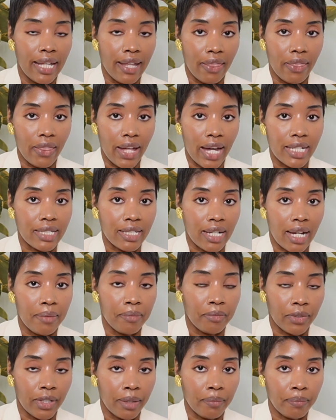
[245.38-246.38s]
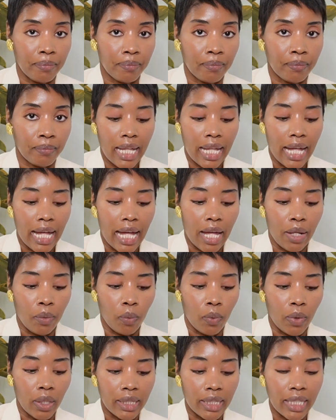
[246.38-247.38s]
in that time frame.
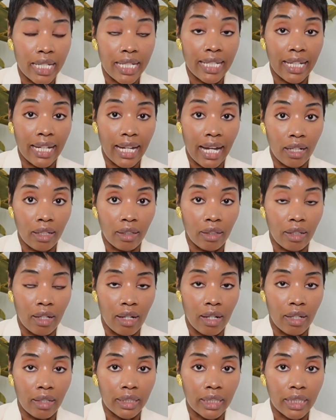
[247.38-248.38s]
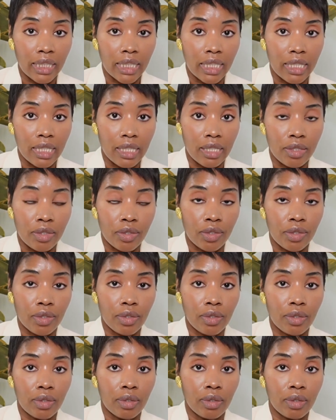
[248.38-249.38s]
And what they catalog
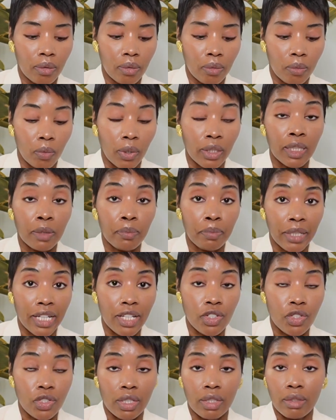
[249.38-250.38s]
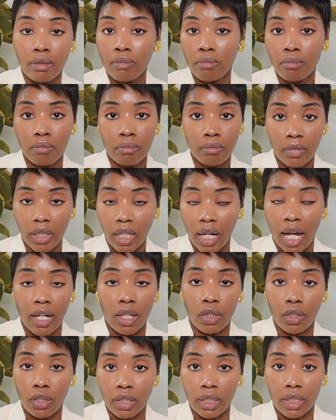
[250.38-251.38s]
is what the patient kind
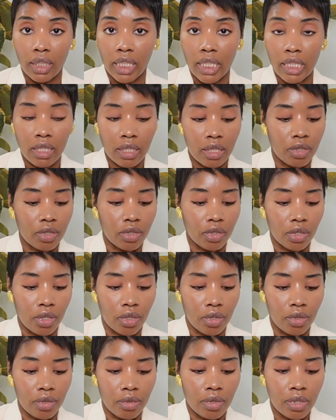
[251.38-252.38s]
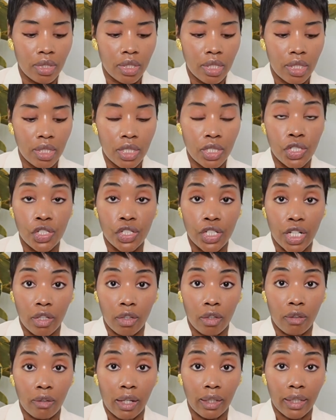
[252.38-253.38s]
of looked like. So
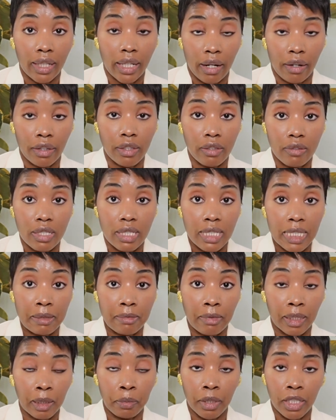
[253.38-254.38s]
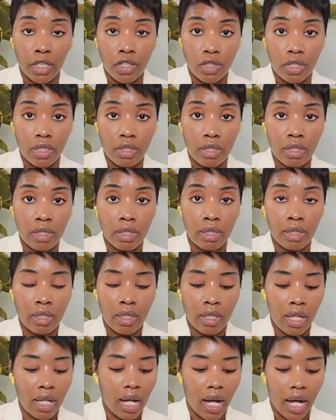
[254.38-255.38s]
general characteristics about the patient,
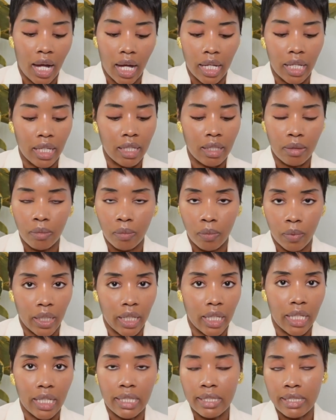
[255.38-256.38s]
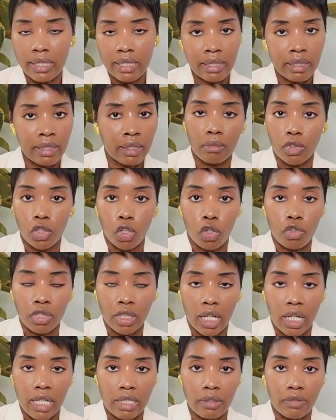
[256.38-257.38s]
height, weight, those
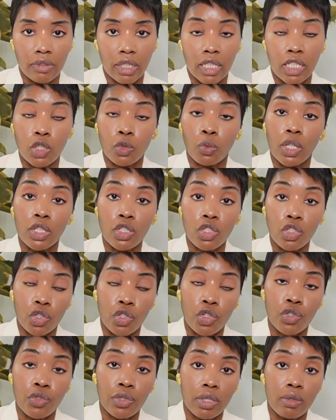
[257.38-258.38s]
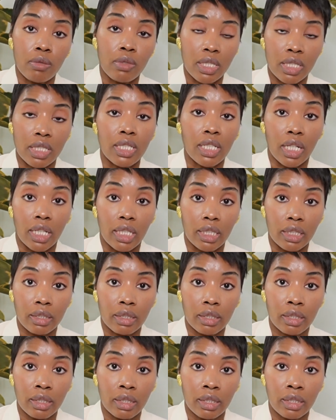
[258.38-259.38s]
kinds of things, what surgery was
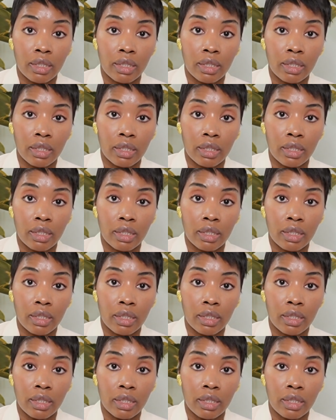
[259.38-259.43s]
done,